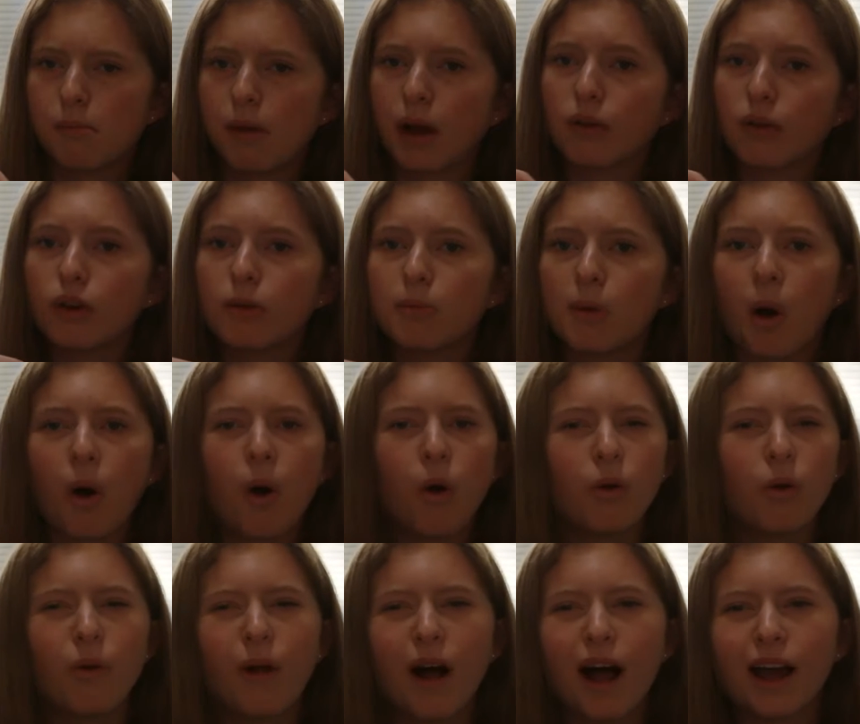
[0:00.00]
my room a
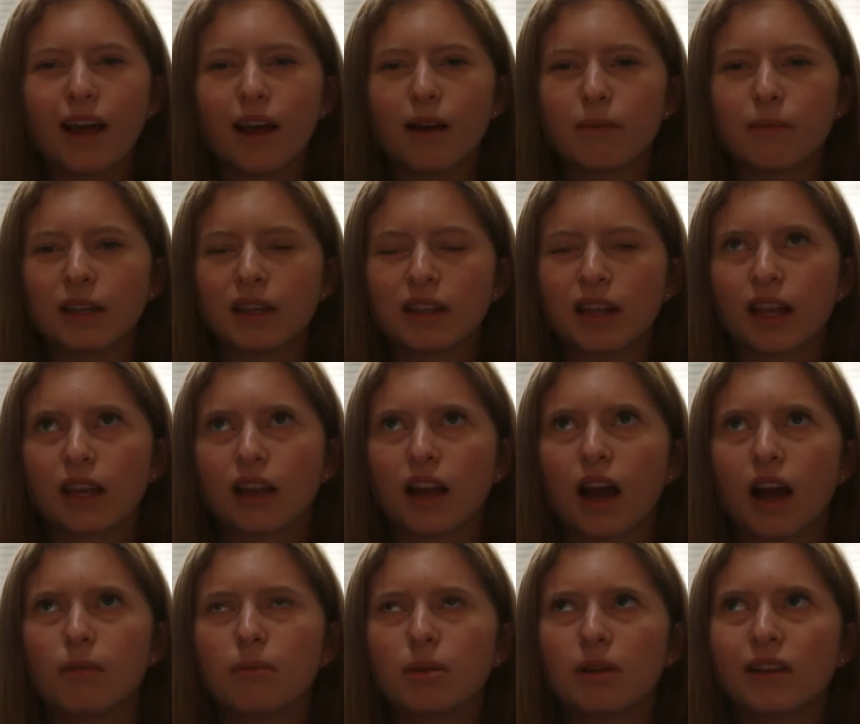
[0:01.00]
whole lot. I mean,
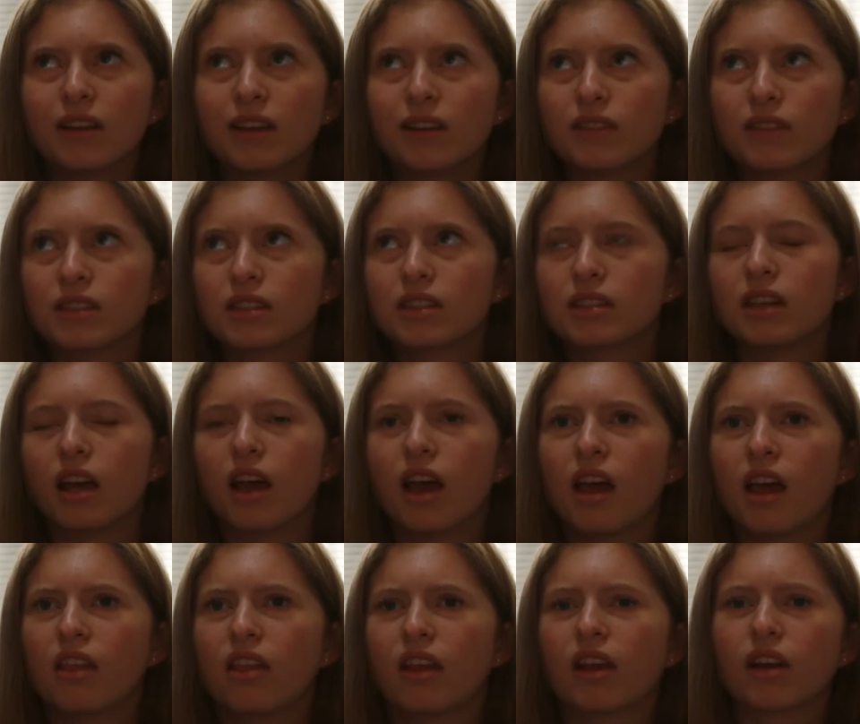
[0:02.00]
I believe
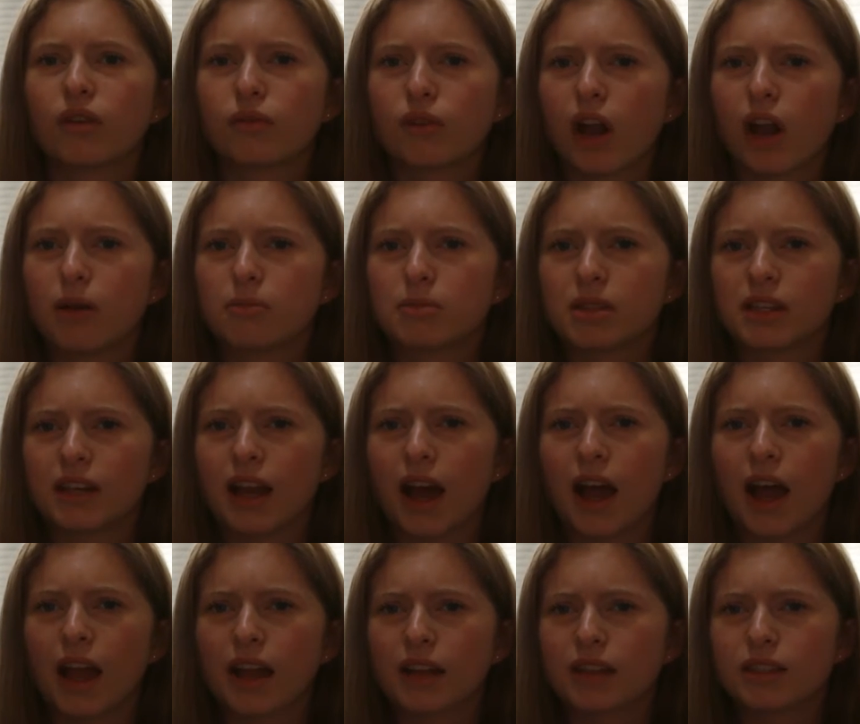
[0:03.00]
they can run up to
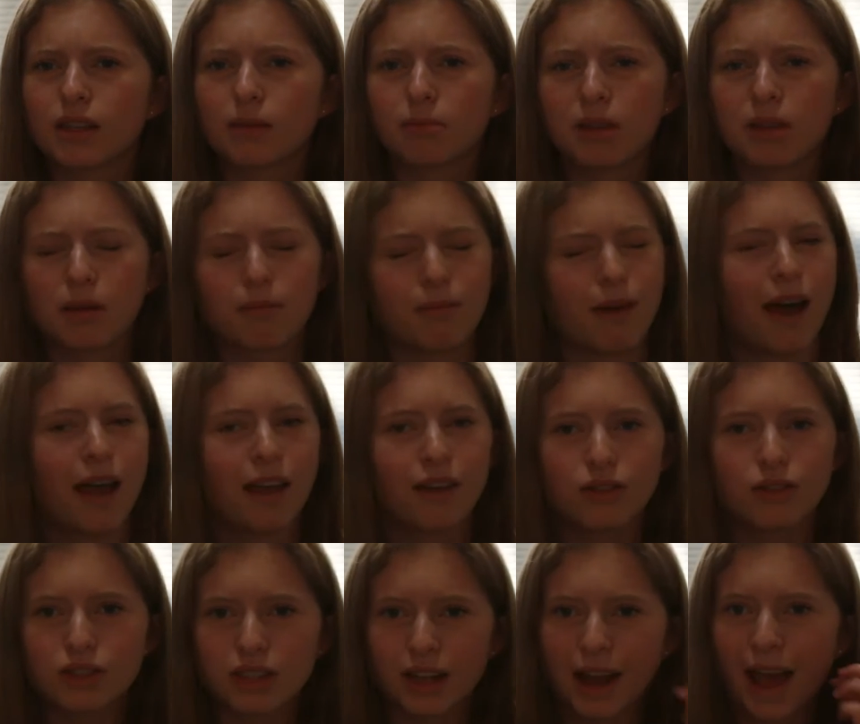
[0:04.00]
9 something
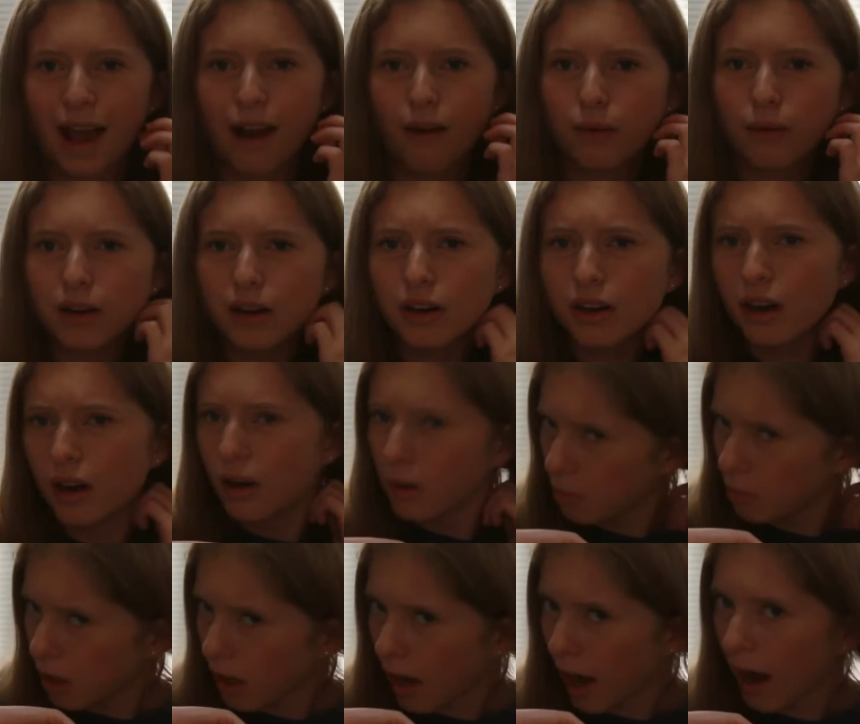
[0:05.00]
miles an hour
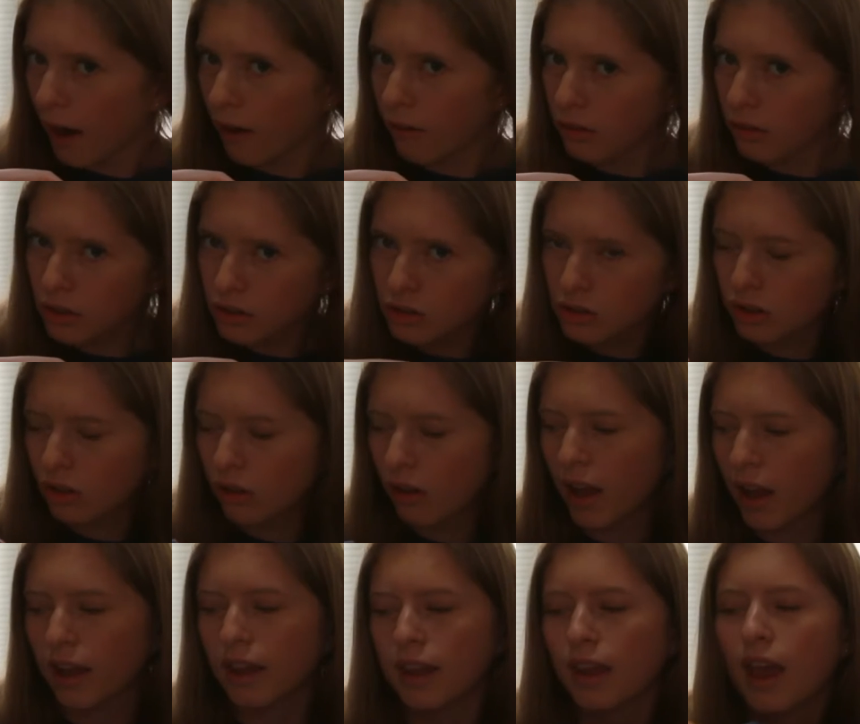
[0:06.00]
per hour. So
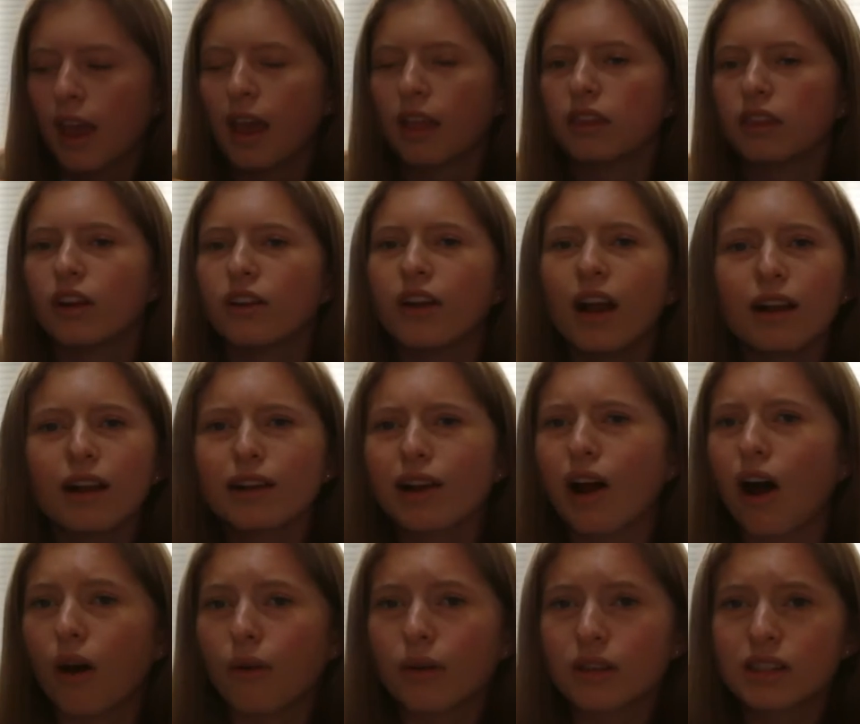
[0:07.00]
like they're not
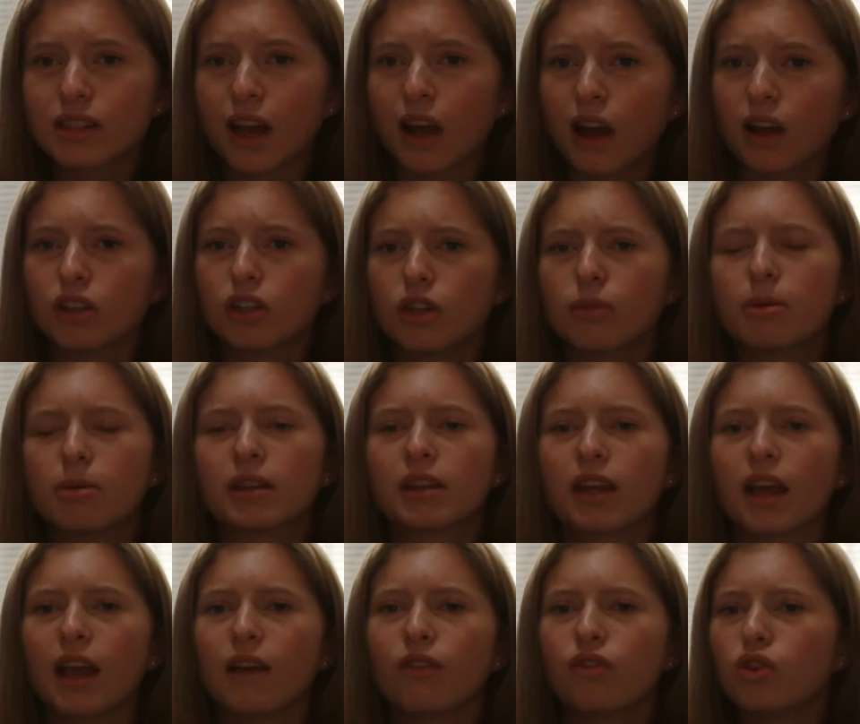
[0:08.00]
gonna always lay on you,
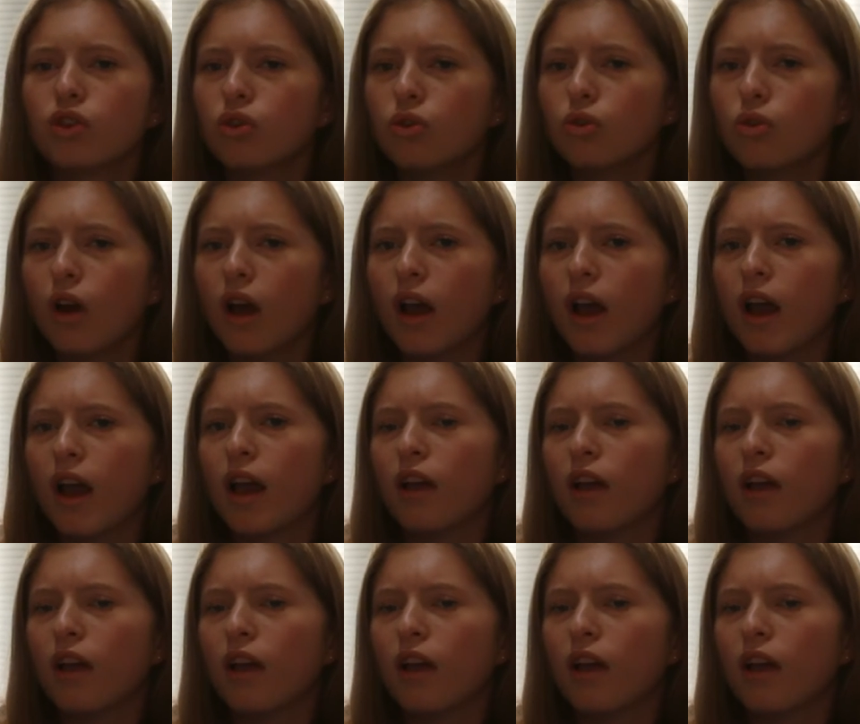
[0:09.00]
but if you